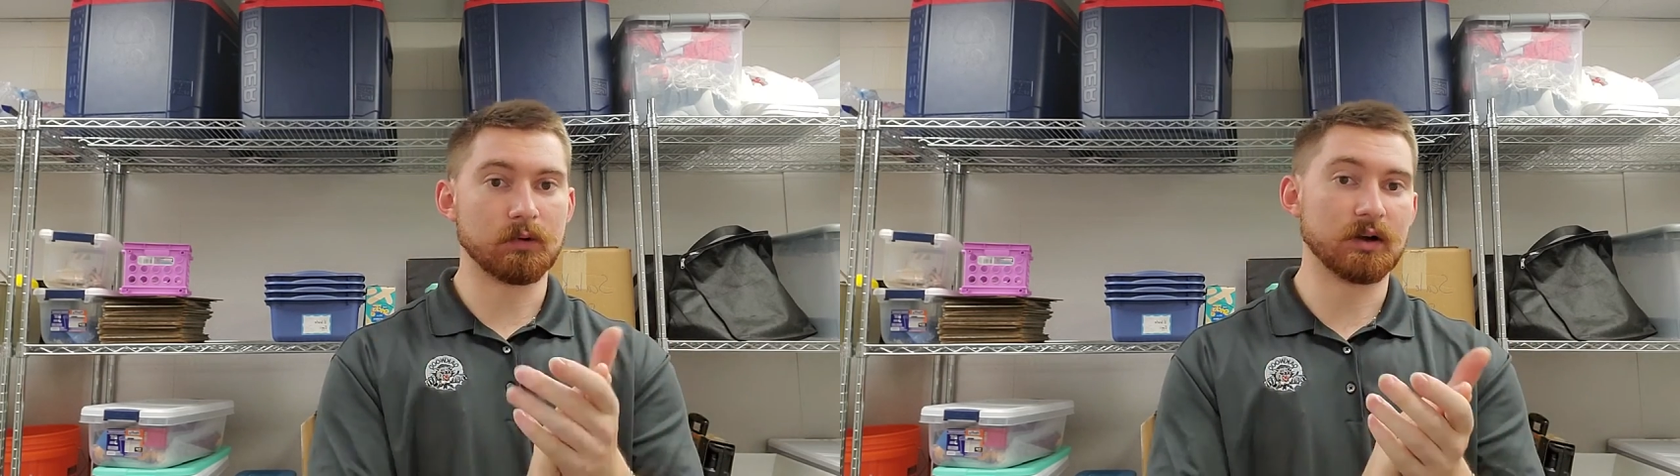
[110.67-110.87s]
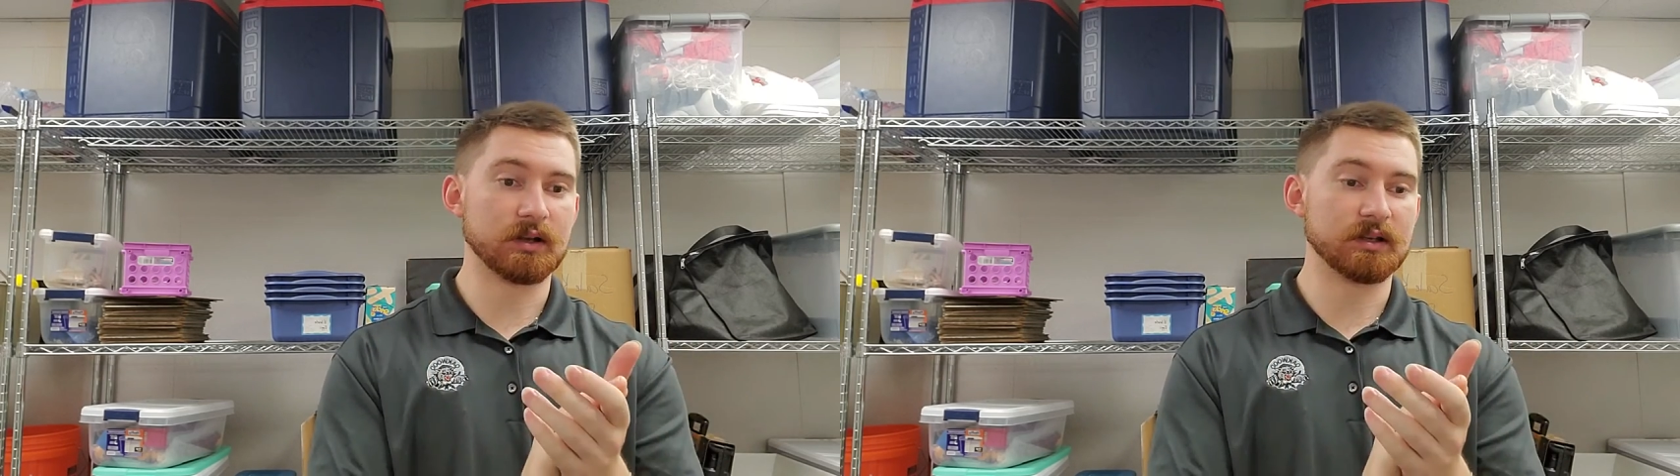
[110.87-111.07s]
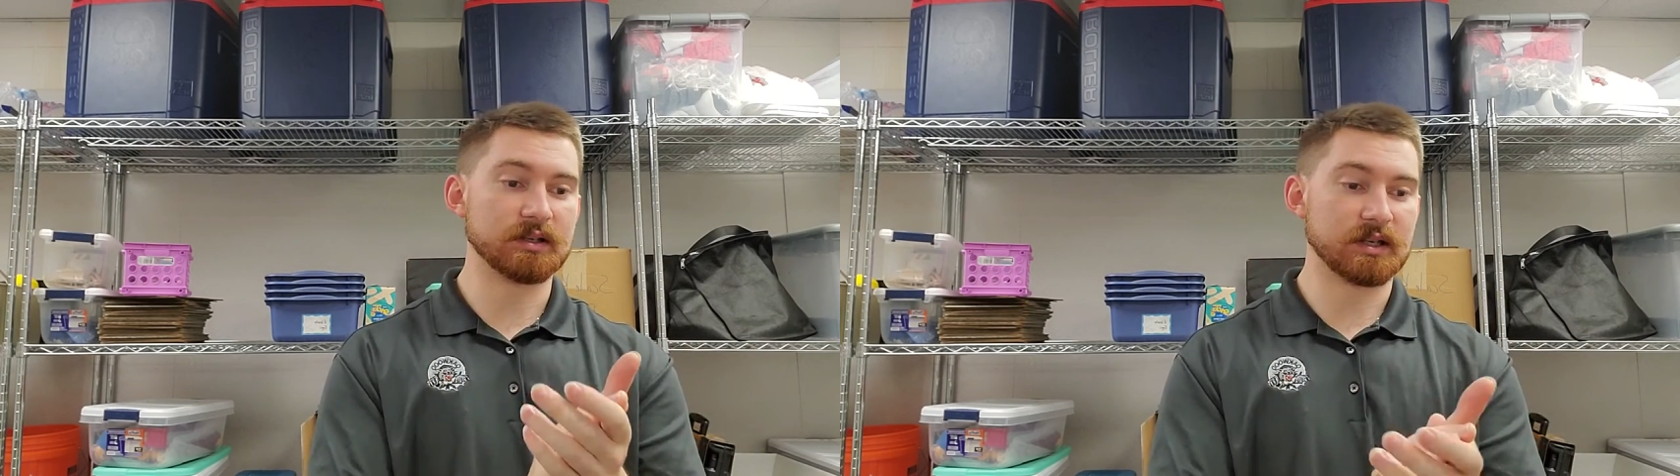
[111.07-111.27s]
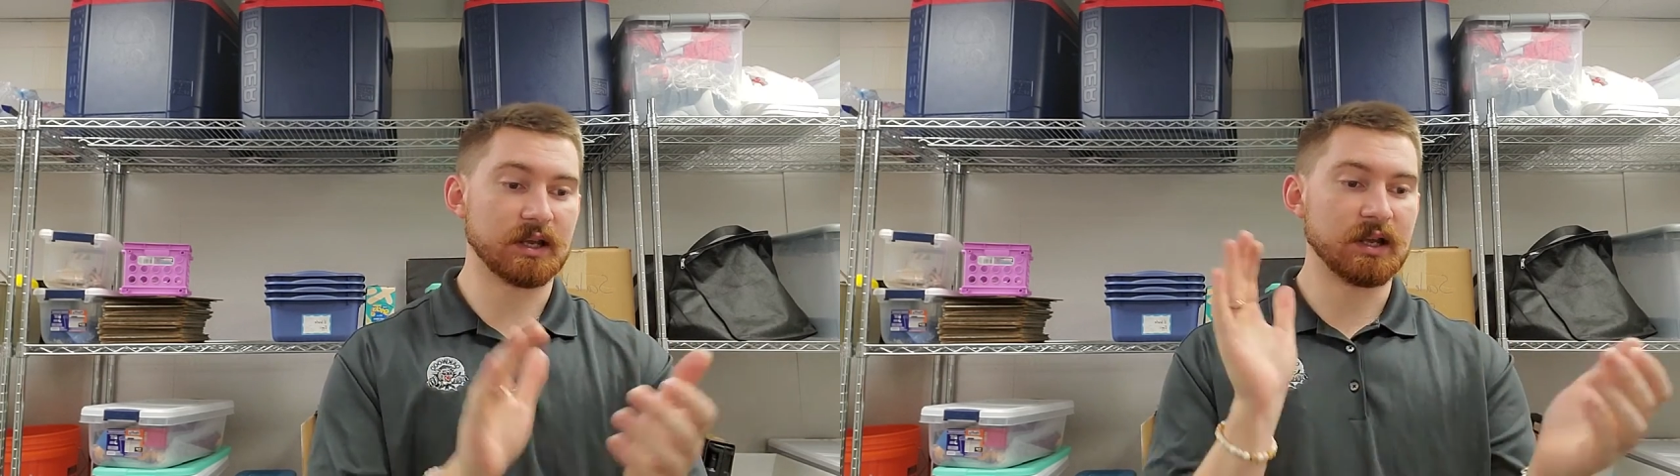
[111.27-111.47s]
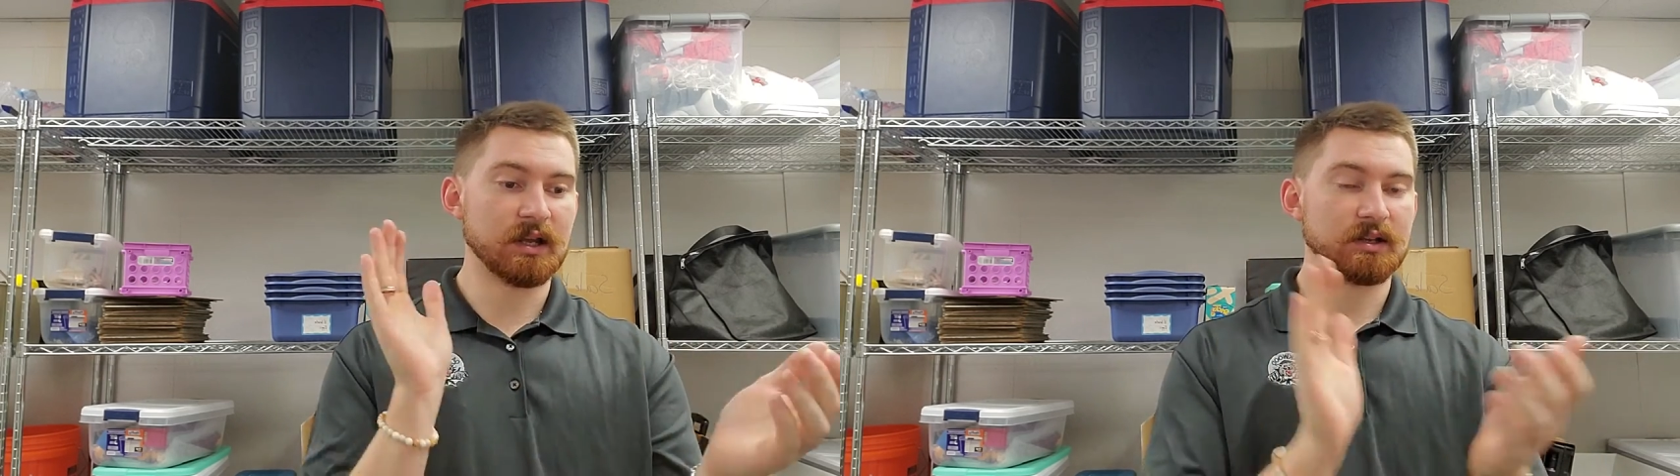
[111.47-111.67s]
One,
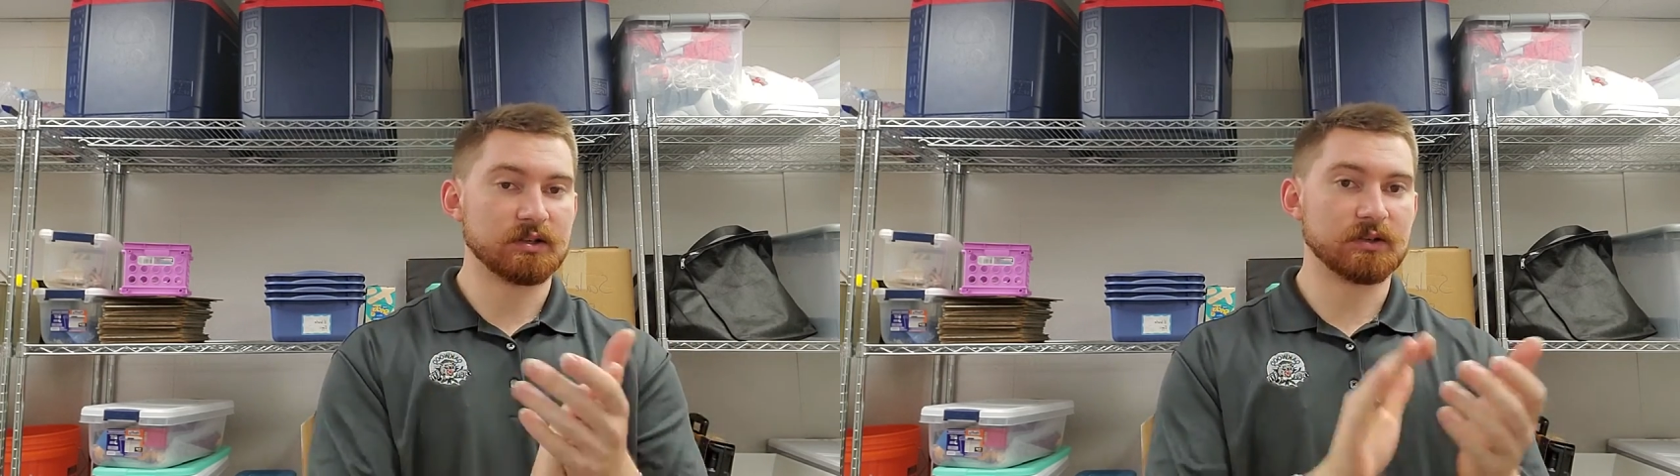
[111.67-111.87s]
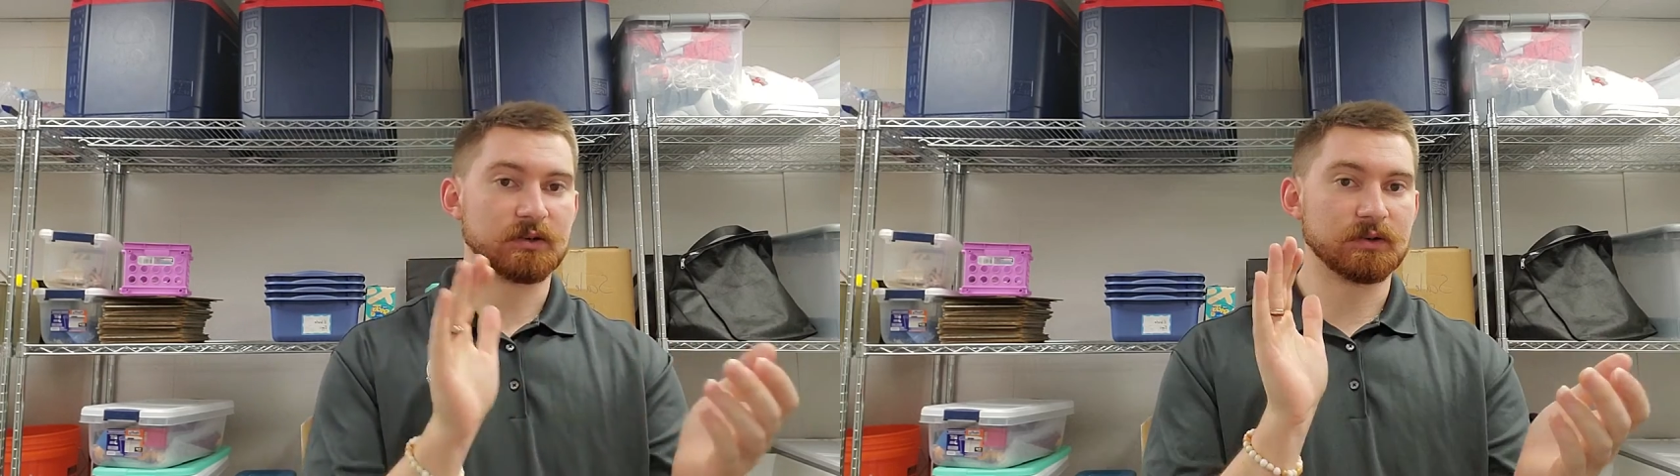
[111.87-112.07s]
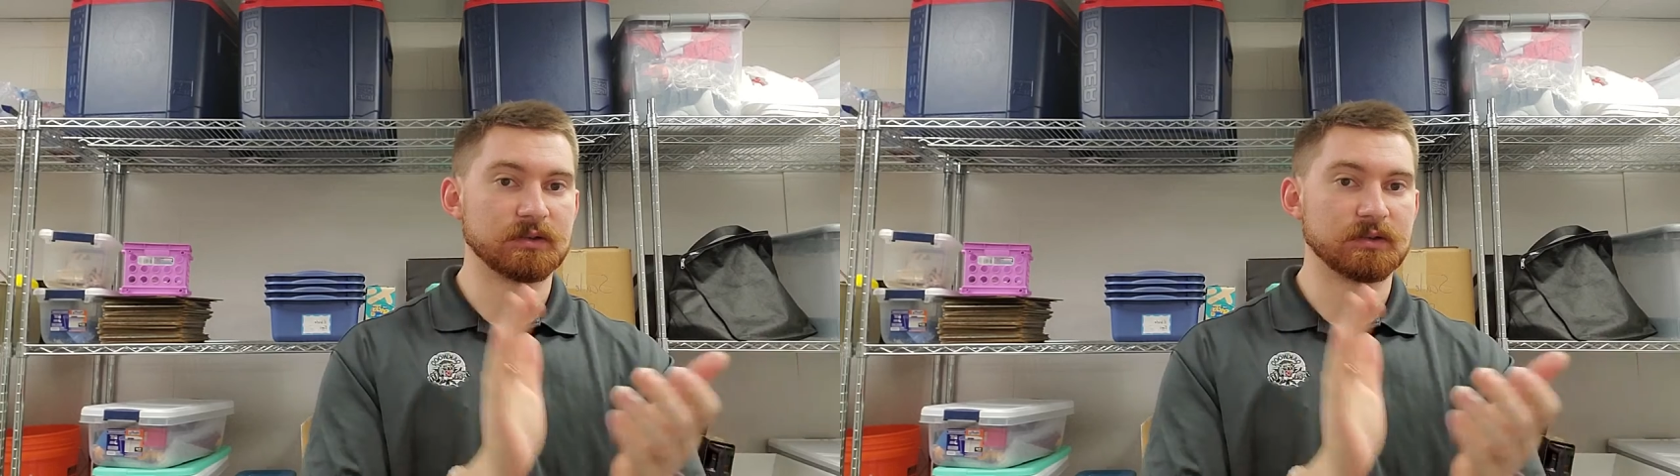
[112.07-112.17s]
tay, two,